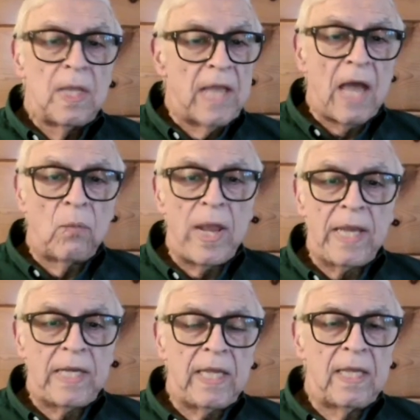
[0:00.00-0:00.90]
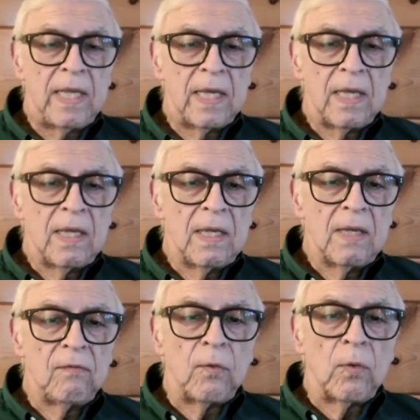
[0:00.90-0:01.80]
not waiting
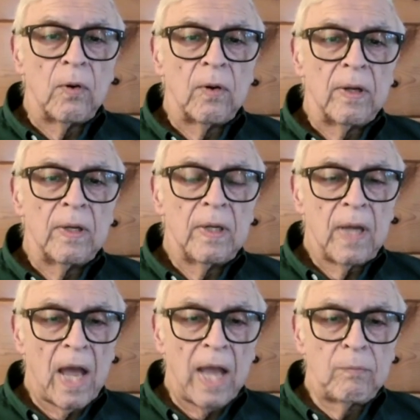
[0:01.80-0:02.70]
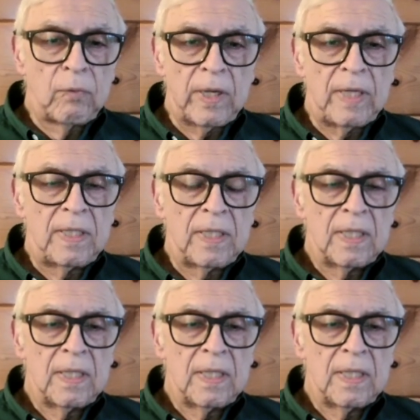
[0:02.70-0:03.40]
for hybrid